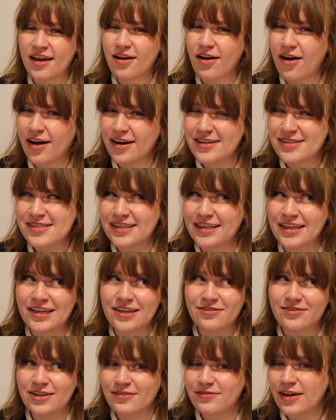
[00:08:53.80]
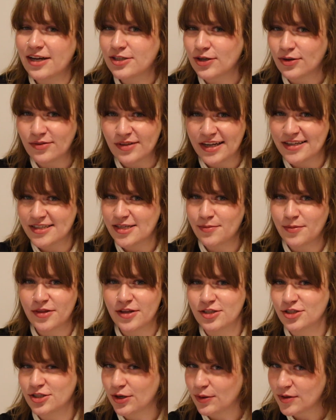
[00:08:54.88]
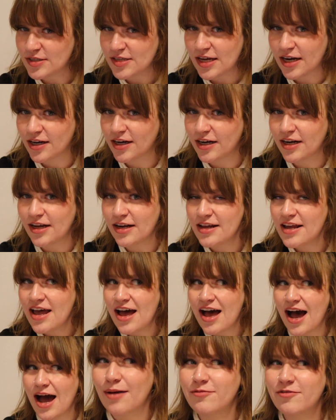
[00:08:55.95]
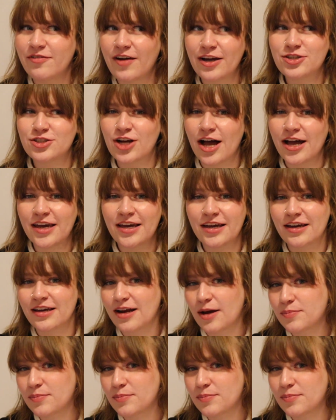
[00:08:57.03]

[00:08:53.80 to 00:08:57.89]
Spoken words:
And honestly, even if I don't like some of the jokes that are in it, I'm fine chalking it